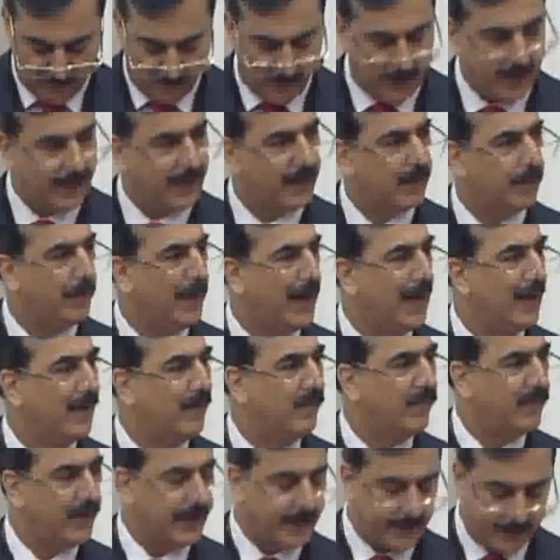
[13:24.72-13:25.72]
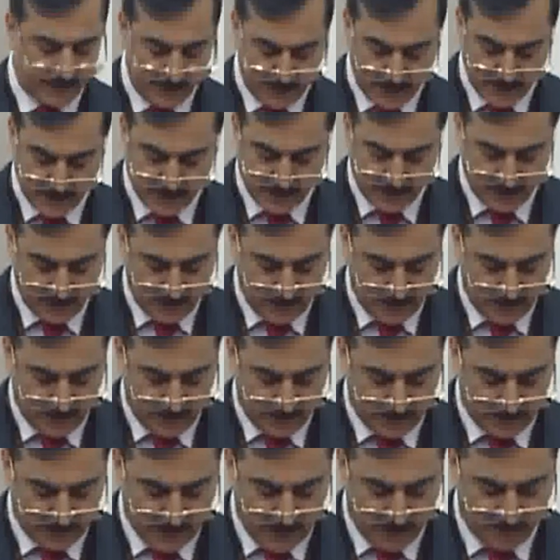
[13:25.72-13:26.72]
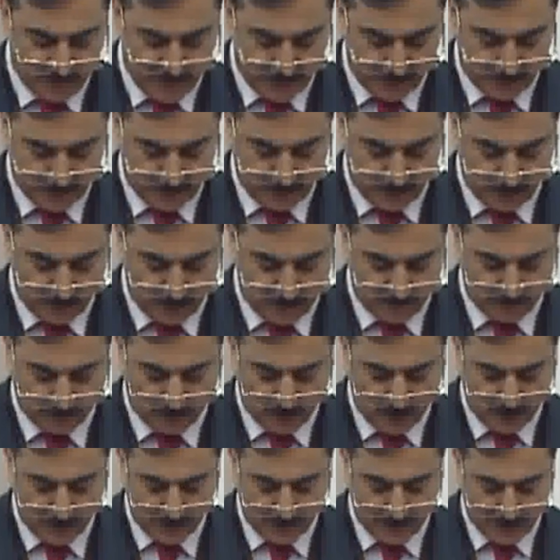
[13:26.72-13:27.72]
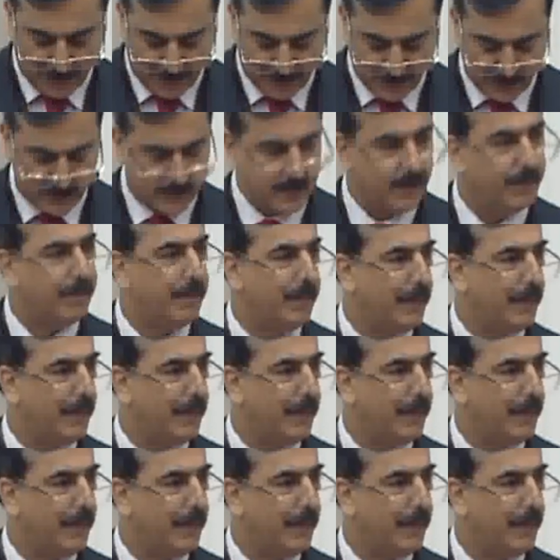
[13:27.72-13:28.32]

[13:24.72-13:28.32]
while Iqbal witnessed the awakening of colonized